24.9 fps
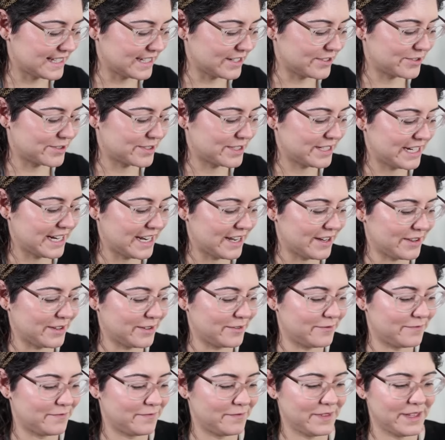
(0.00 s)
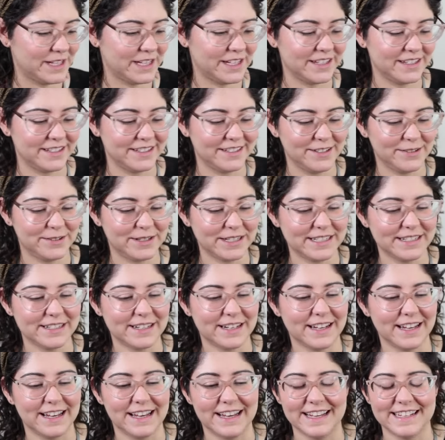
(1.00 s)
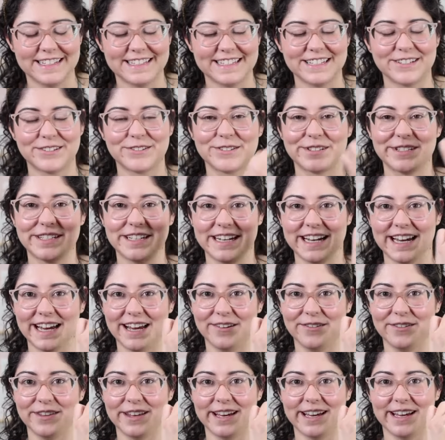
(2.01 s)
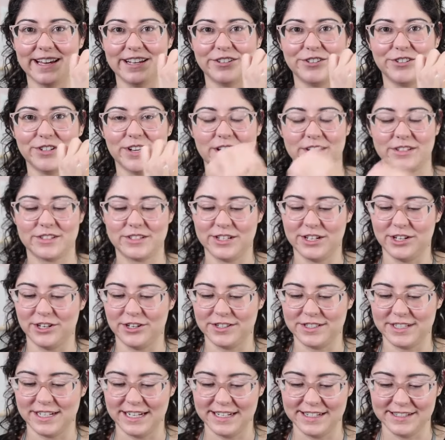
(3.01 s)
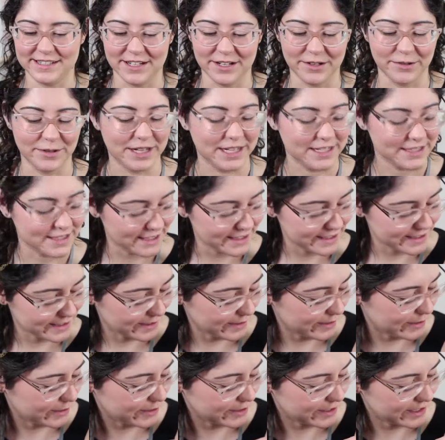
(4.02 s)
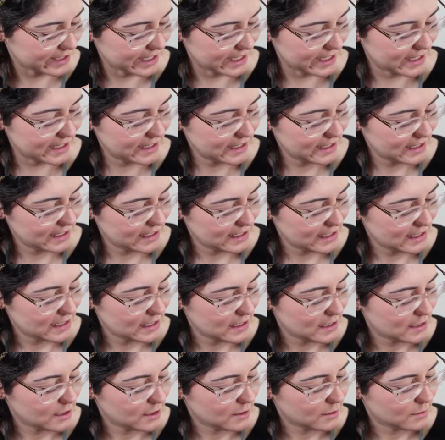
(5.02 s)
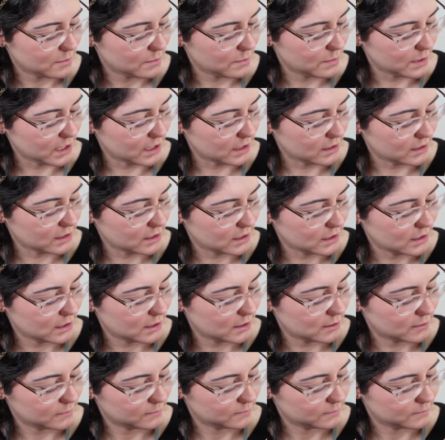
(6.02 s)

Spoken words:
is interesting how it's interesting how they adjust to your skin tone as they sit on your skin. But